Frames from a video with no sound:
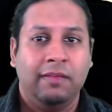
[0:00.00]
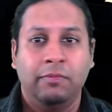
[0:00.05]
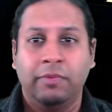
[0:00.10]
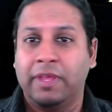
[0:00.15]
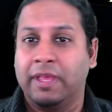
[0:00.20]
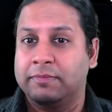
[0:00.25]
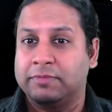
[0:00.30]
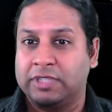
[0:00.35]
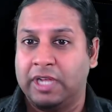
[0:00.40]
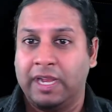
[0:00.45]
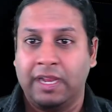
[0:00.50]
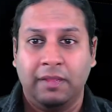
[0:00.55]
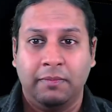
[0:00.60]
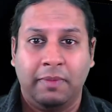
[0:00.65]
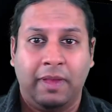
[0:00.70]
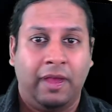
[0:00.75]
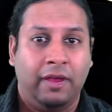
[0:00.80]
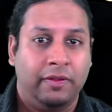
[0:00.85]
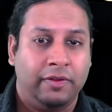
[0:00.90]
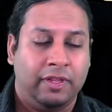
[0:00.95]
We kept chatting
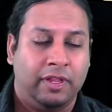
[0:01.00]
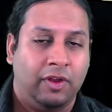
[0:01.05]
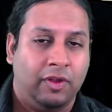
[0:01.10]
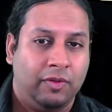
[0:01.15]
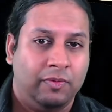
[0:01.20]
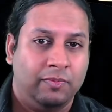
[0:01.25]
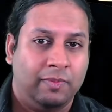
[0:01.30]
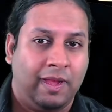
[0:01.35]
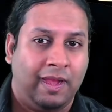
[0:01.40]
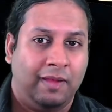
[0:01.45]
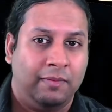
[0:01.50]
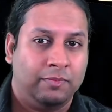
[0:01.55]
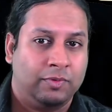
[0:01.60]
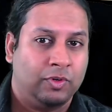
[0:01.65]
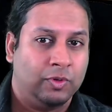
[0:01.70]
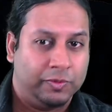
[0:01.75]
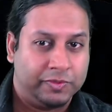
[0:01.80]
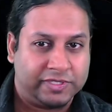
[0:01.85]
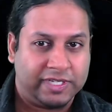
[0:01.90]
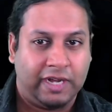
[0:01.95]
about, you know,
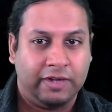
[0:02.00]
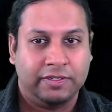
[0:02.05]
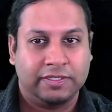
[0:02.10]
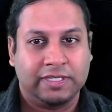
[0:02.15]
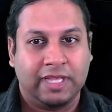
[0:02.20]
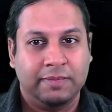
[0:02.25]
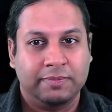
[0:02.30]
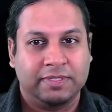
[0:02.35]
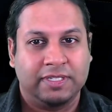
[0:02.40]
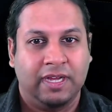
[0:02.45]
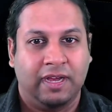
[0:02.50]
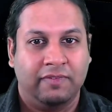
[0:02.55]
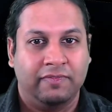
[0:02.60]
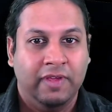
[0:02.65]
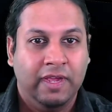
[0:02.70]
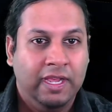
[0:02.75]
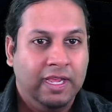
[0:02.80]
cool Sirenscape stuff.